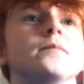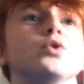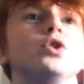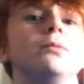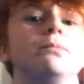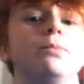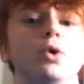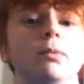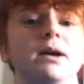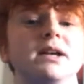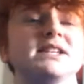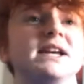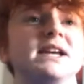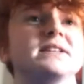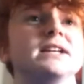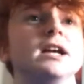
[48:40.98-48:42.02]
Good ball by
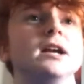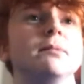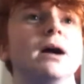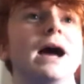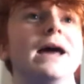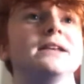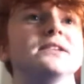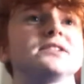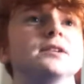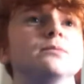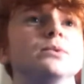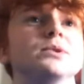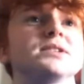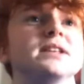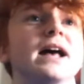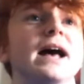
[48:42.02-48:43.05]
City, but Henderson
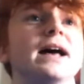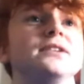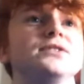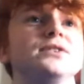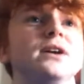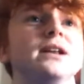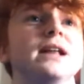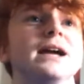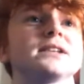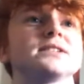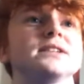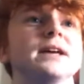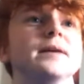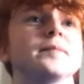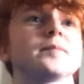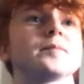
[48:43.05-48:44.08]
was there to collect
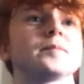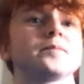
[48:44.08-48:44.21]
it.